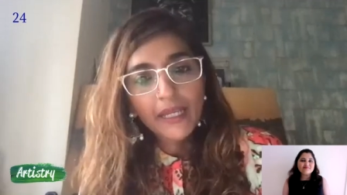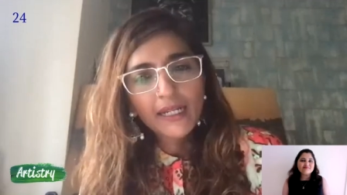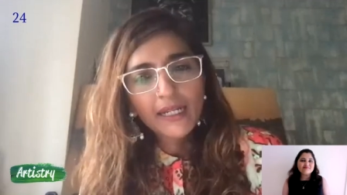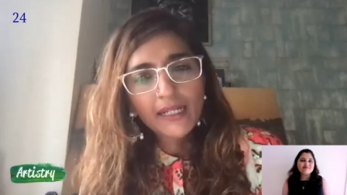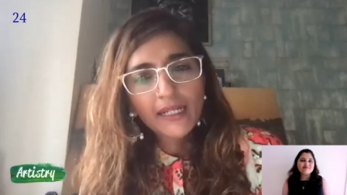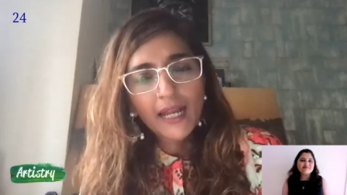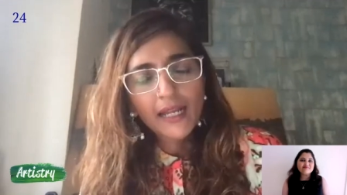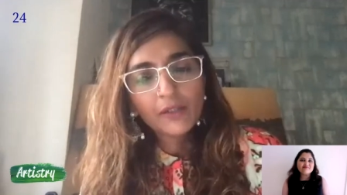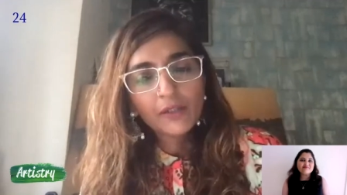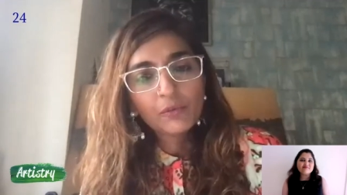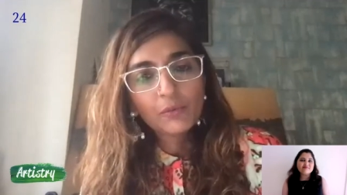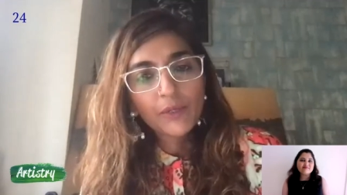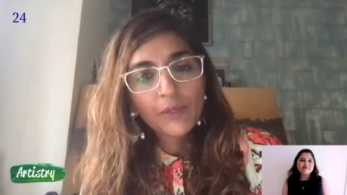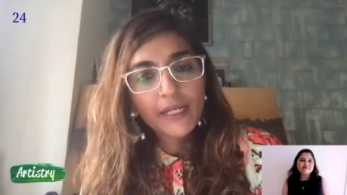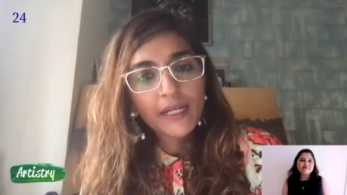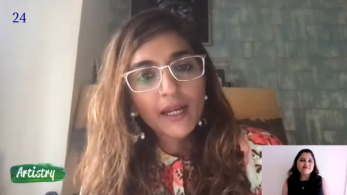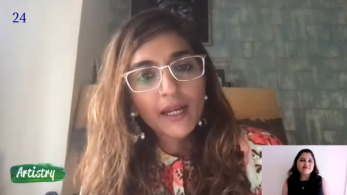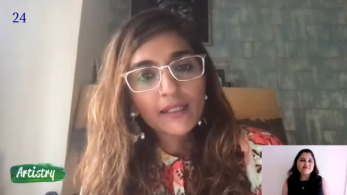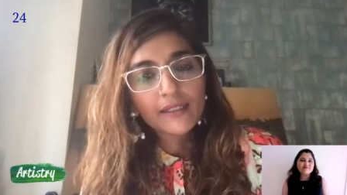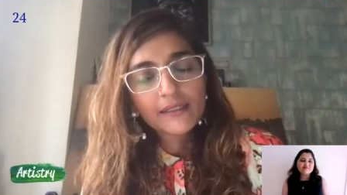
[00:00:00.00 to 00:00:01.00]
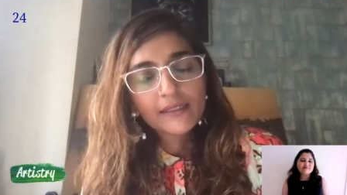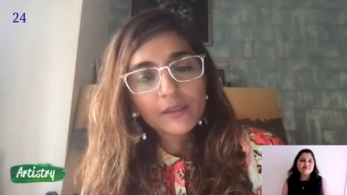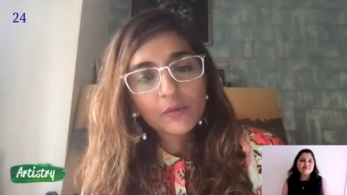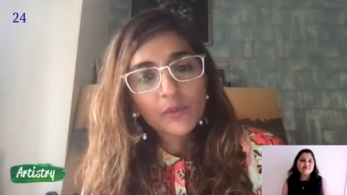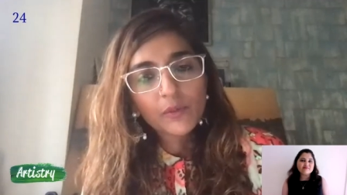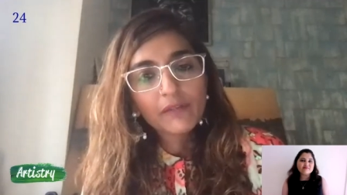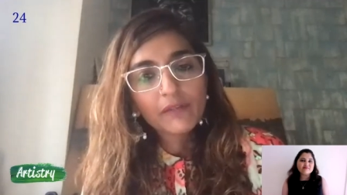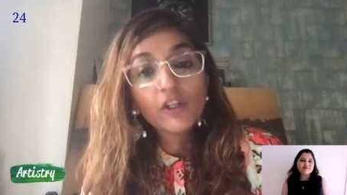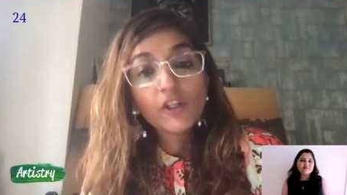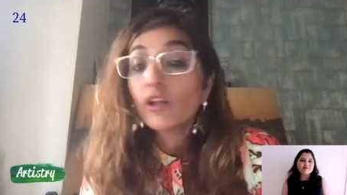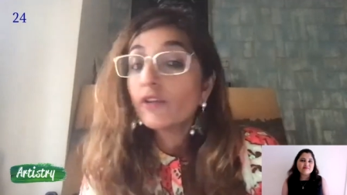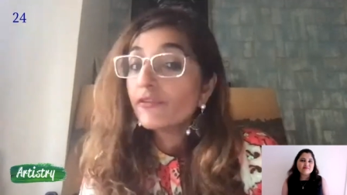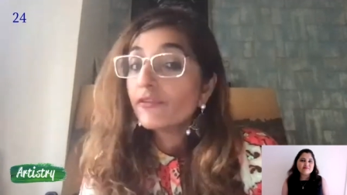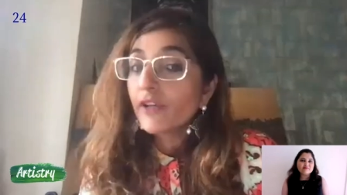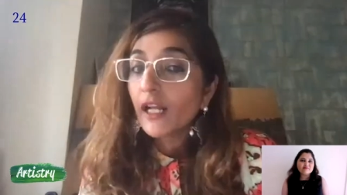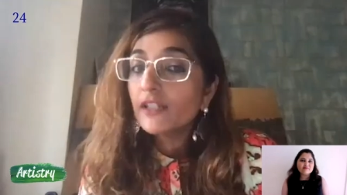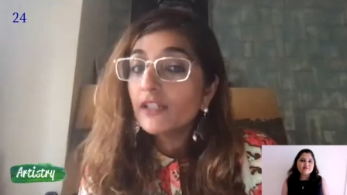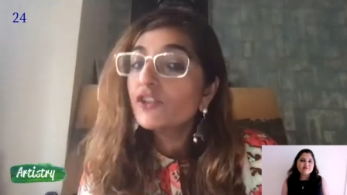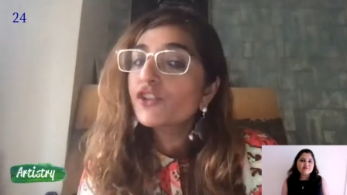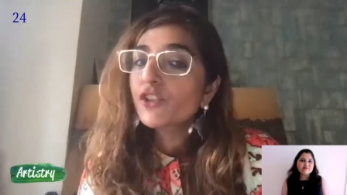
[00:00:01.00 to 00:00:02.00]
and I realized that we have a lot of
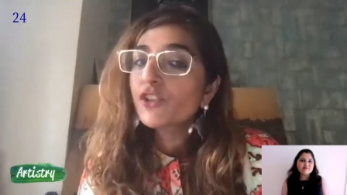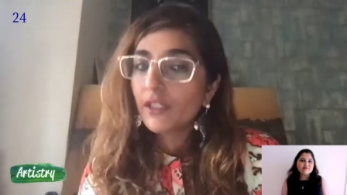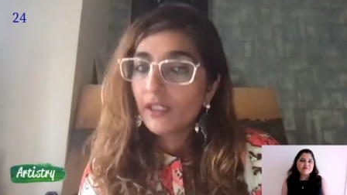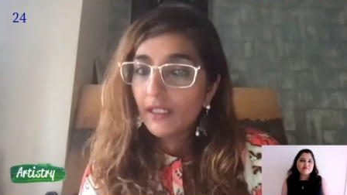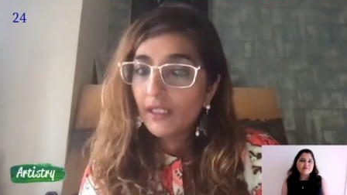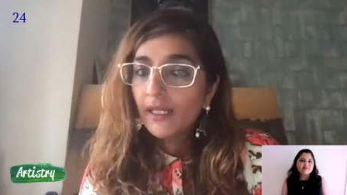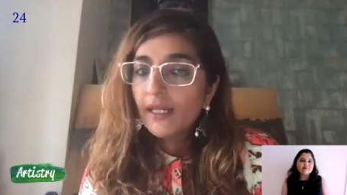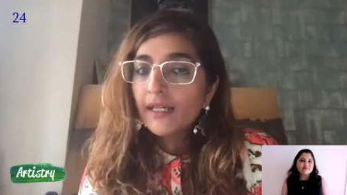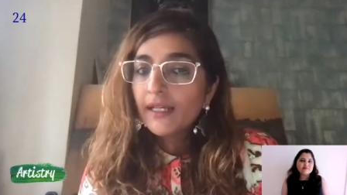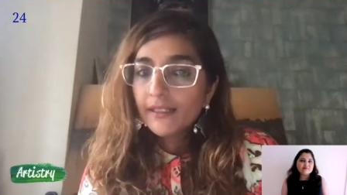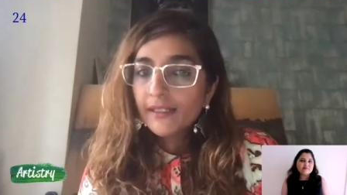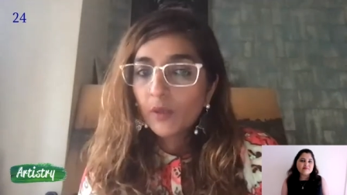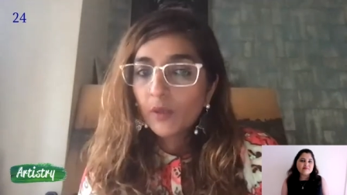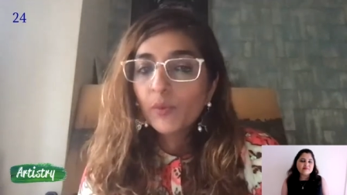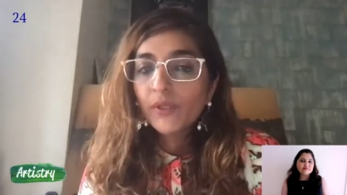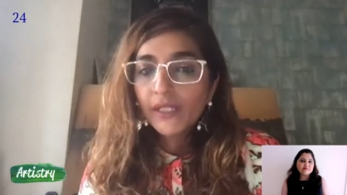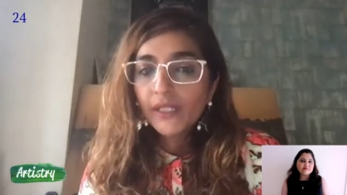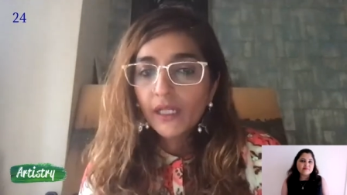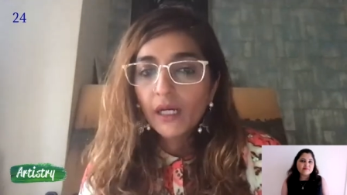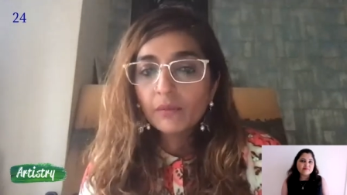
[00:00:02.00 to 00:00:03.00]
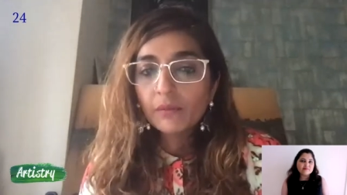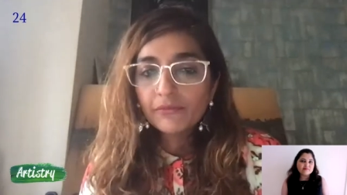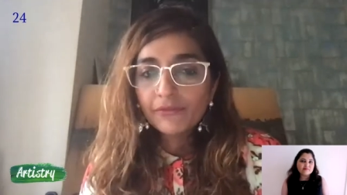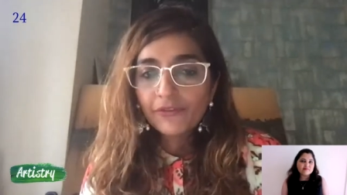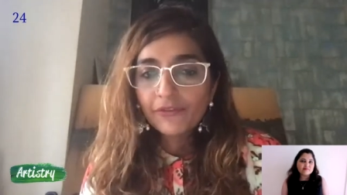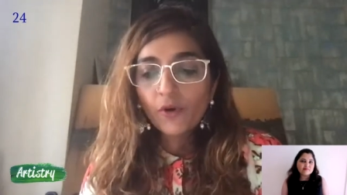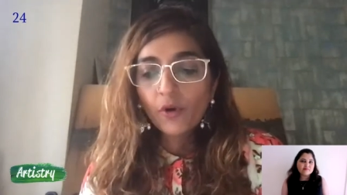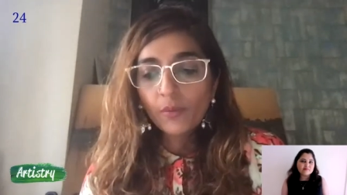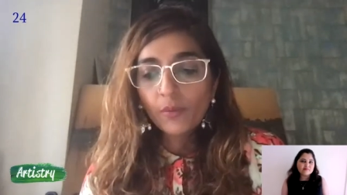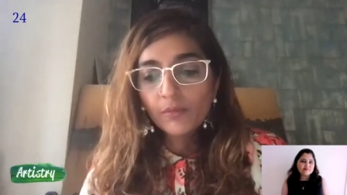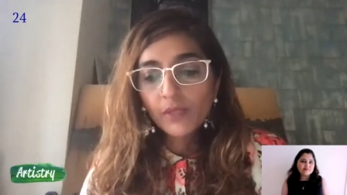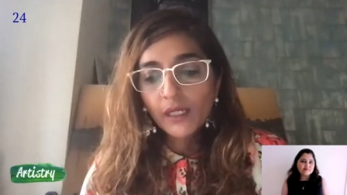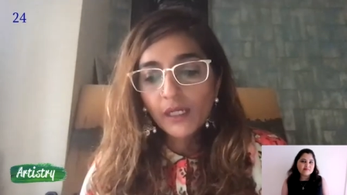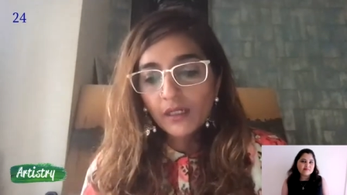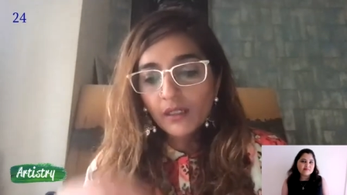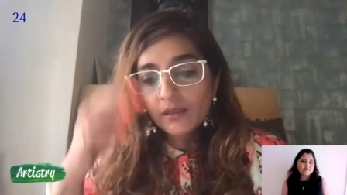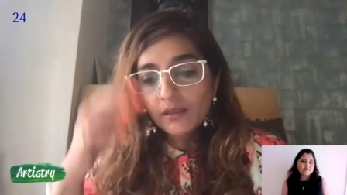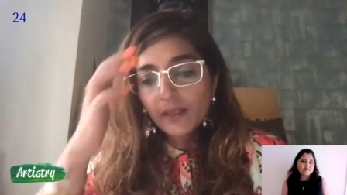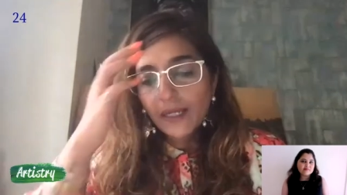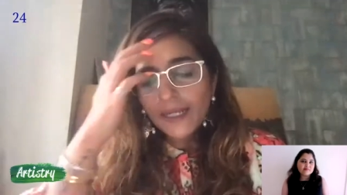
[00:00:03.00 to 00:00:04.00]
culture that we come from uh,